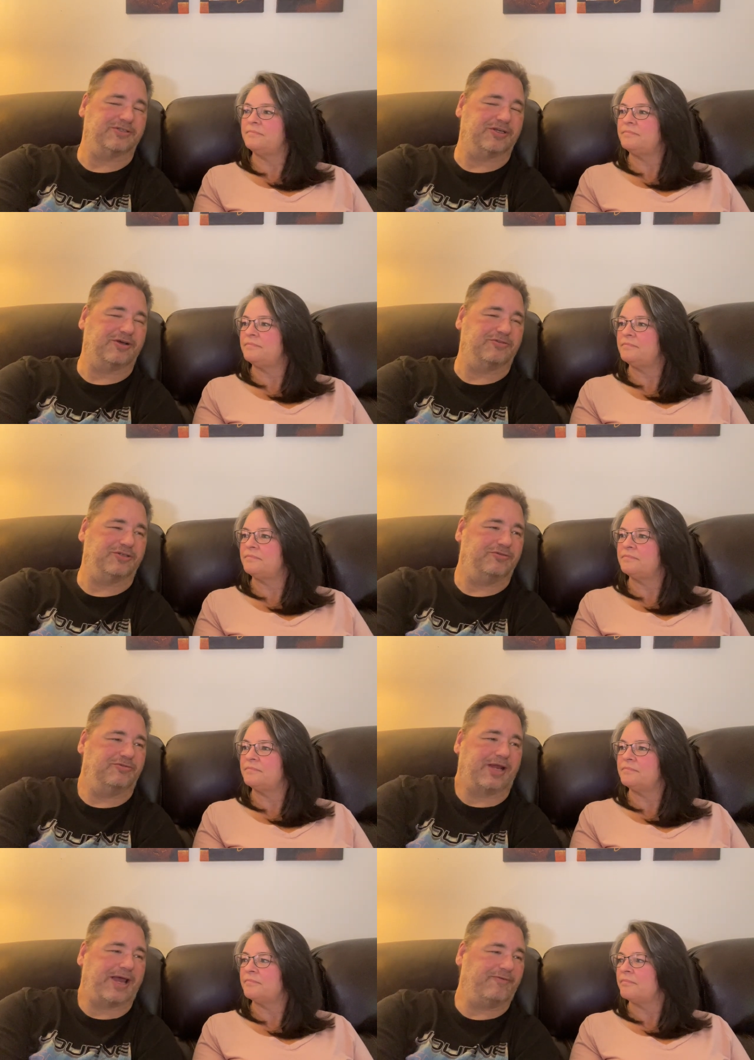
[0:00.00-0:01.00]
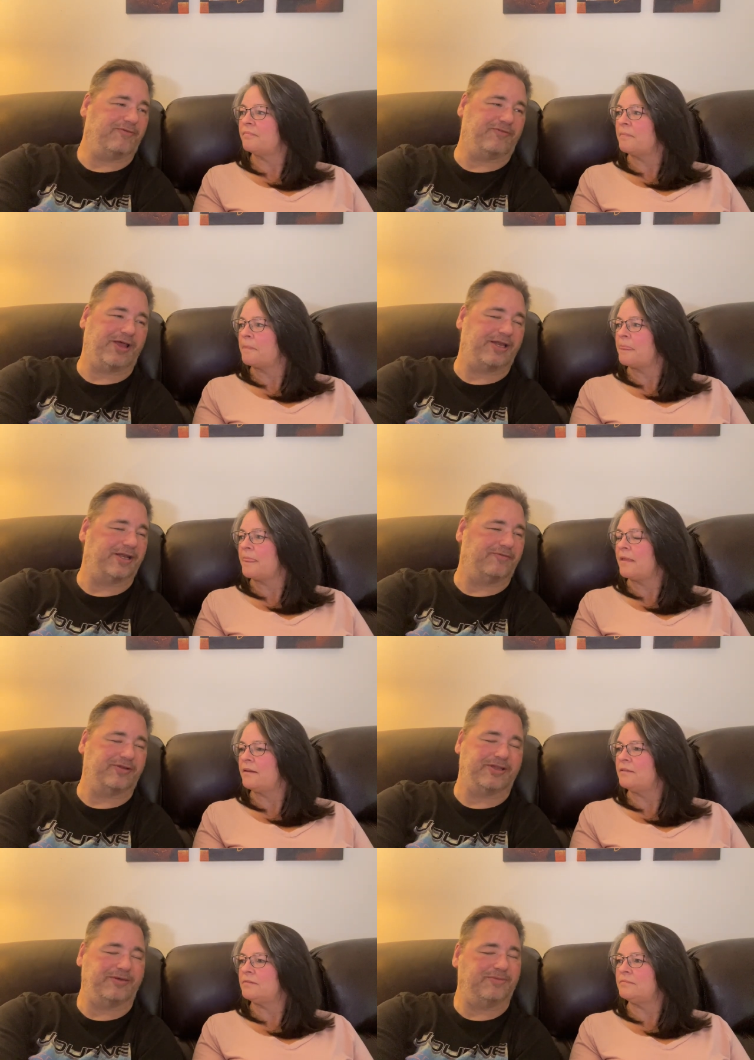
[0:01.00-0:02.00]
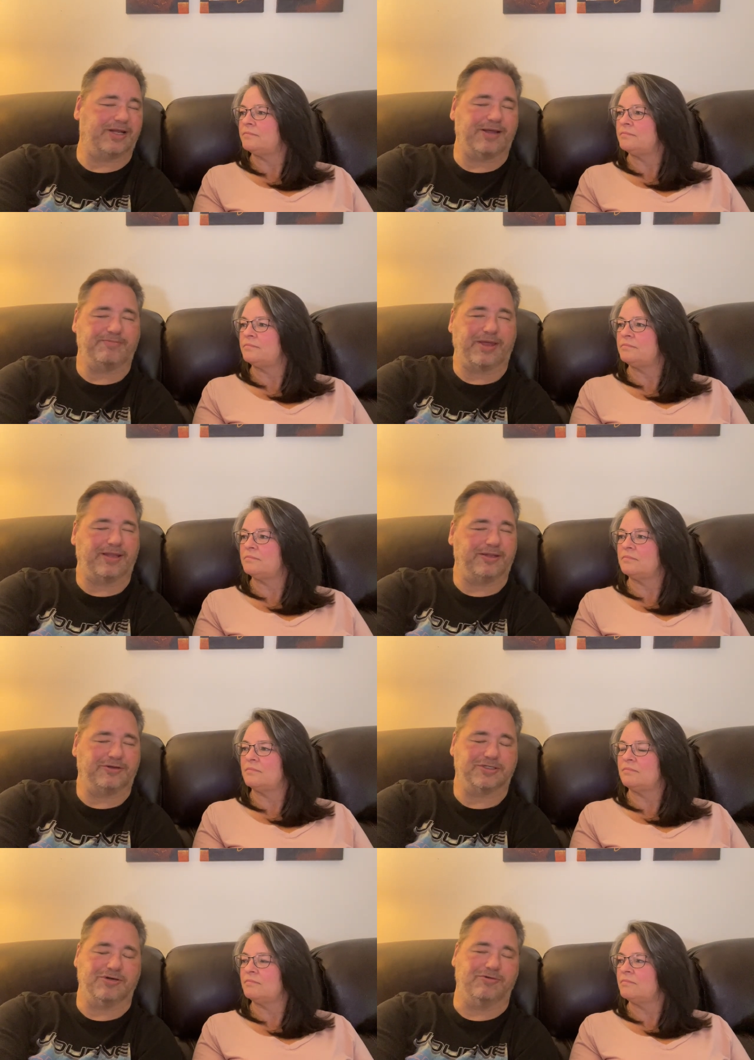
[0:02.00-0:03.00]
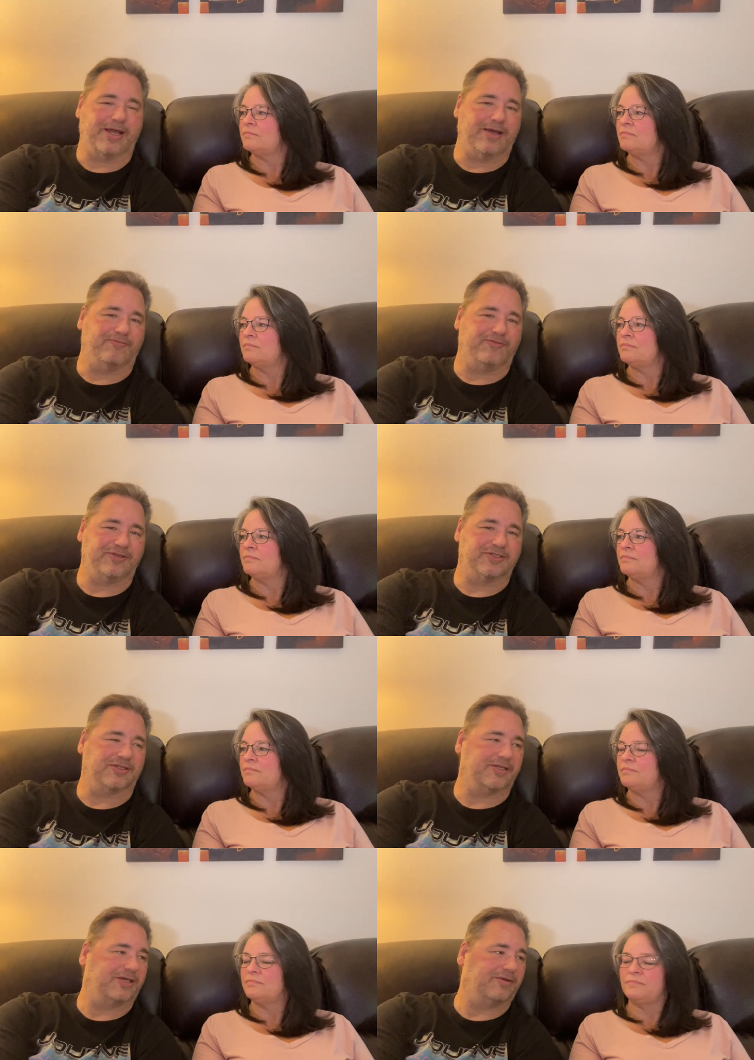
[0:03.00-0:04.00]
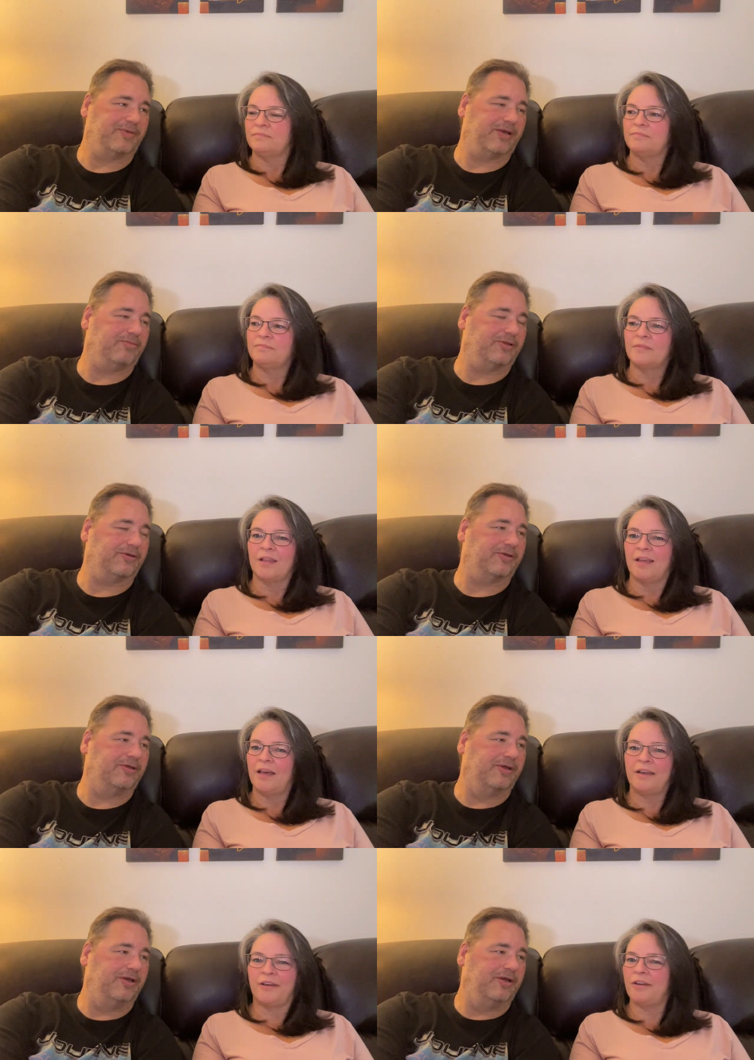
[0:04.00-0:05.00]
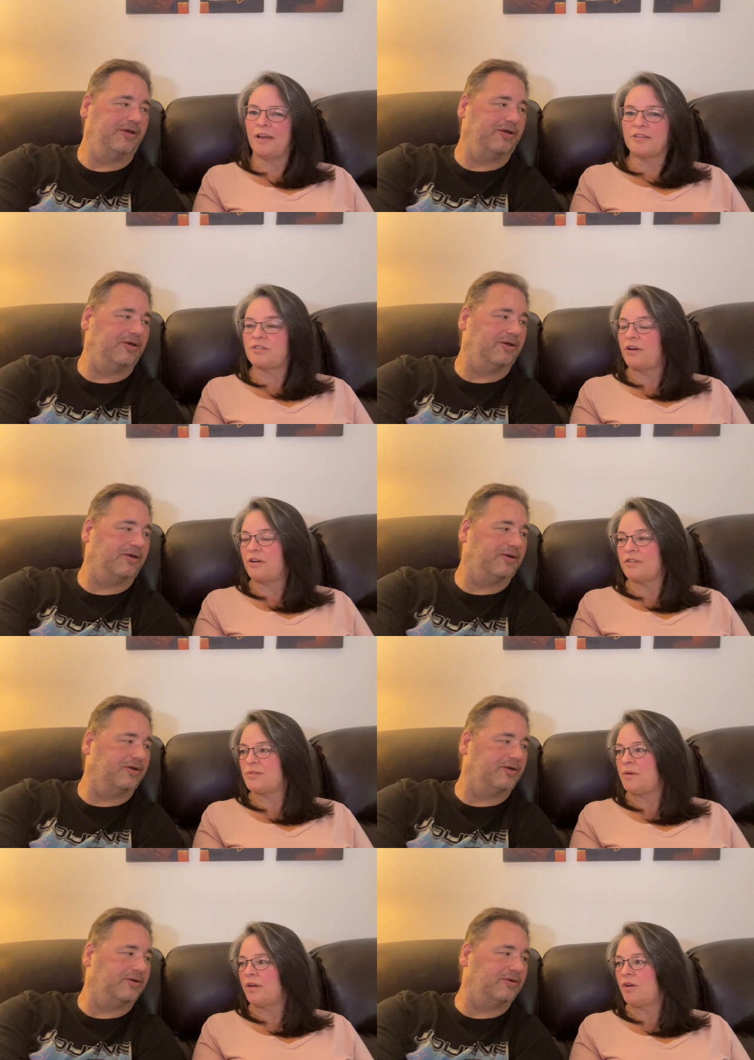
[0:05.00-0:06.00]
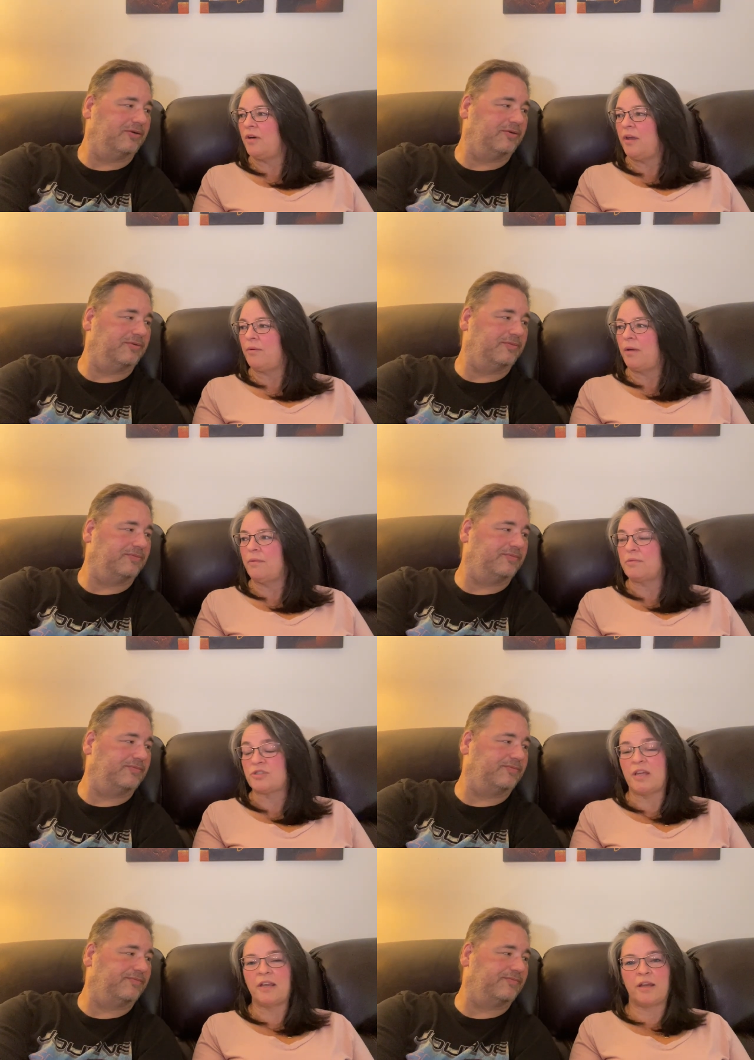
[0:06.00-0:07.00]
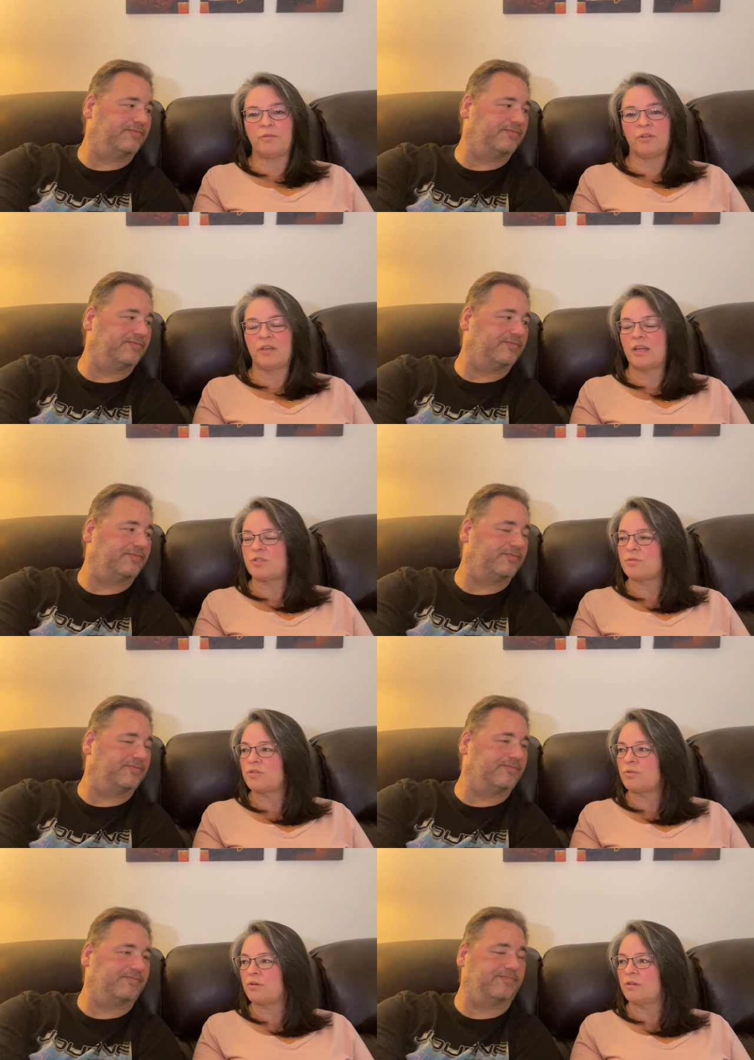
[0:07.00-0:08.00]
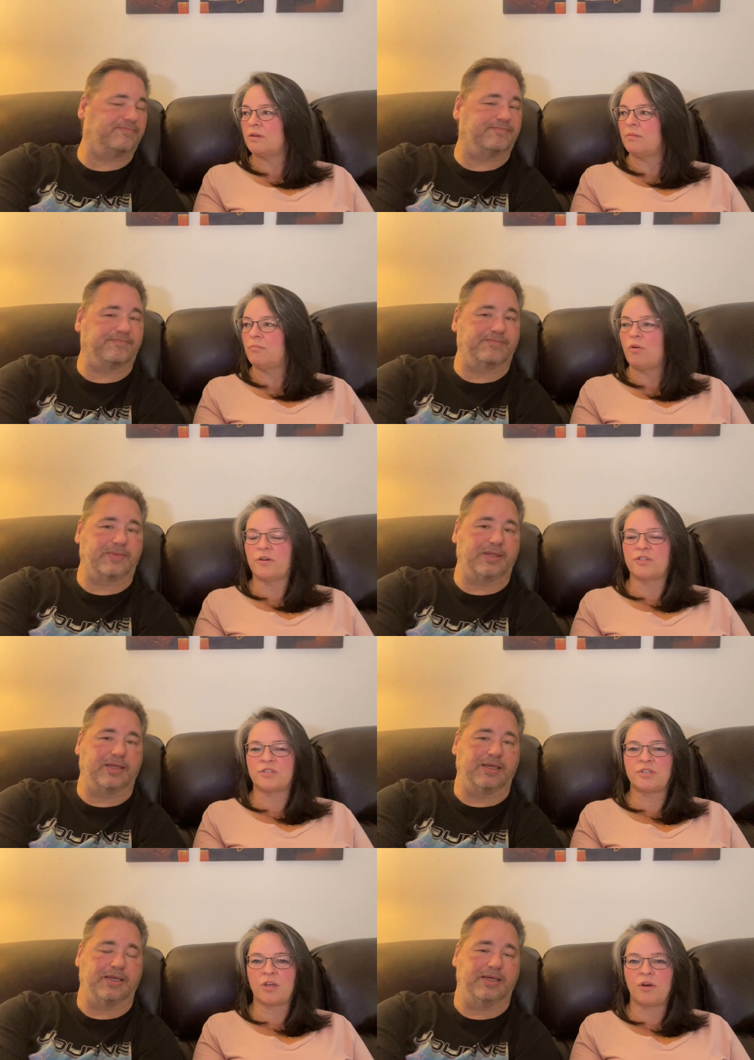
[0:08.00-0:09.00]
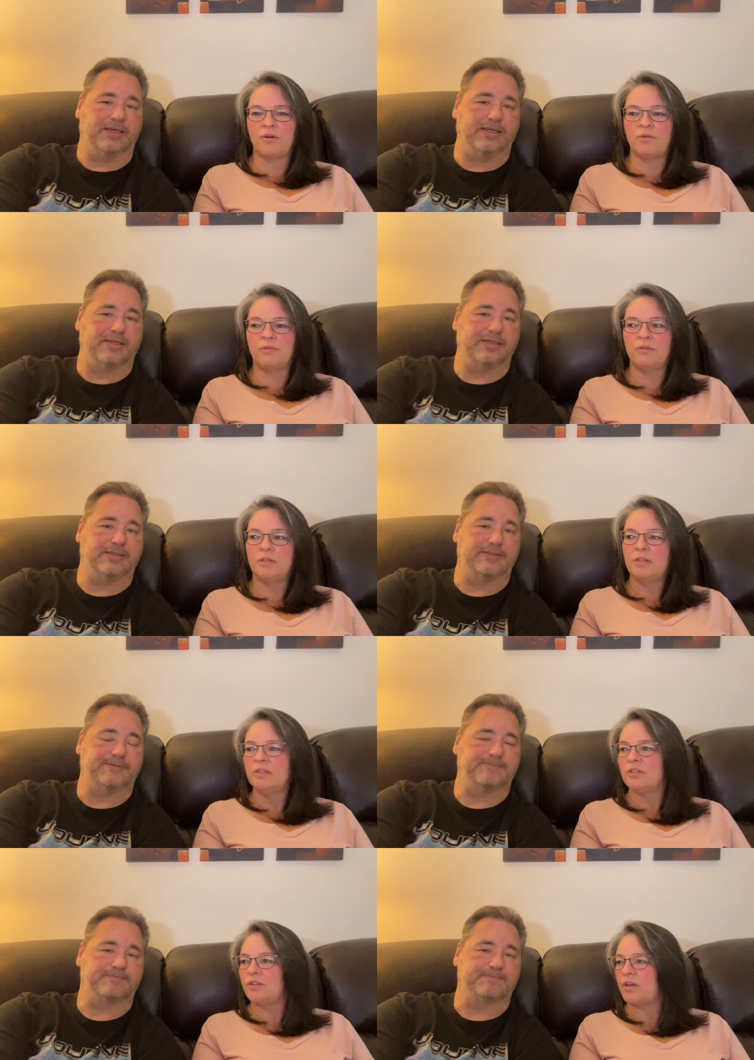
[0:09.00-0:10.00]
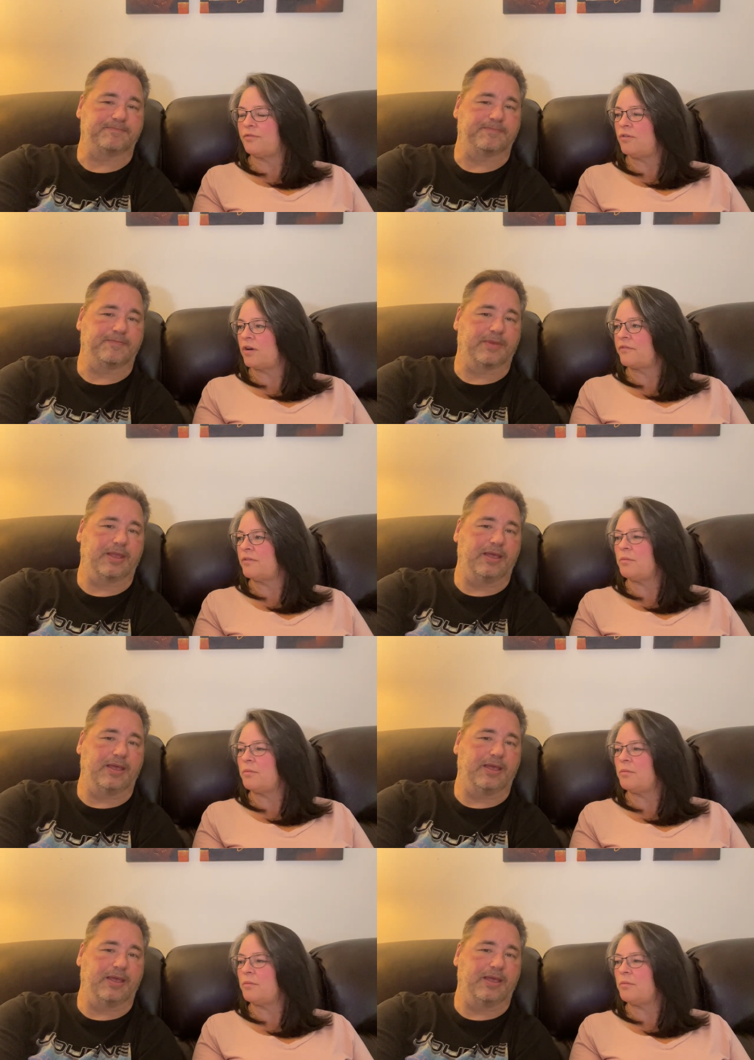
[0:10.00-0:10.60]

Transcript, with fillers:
Speaker 1: to go to, and I have a flight and everything, but there's no way I'm physically going to be able to.
Speaker 2: And our youngest daughter doesn't want to go anyway. We were staying at a really nice resort, more just to go look at 4 different